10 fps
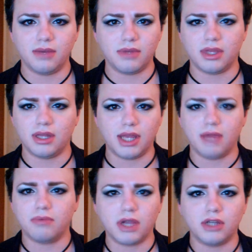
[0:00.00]
clean it with a
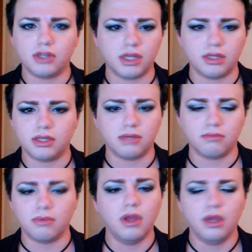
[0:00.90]
nail brush and
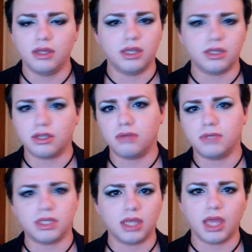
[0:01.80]
some dish
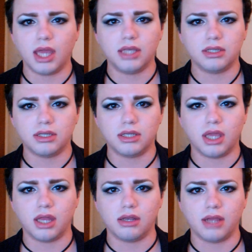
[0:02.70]
soap just in case, just
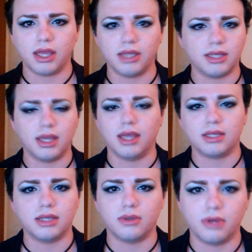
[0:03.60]
to get, I guess, any
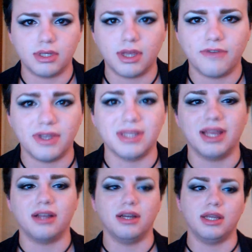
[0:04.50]
excess oils off,
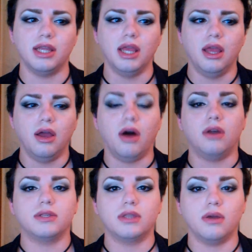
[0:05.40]
because that could
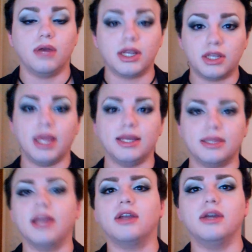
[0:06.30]
also, actually
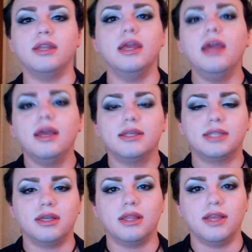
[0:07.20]
yes, that could
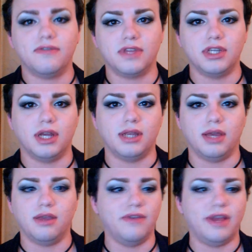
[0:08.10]
still lift the
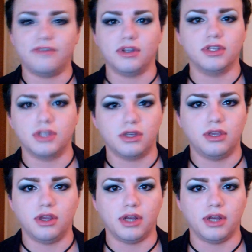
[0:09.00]
gel nail even after it's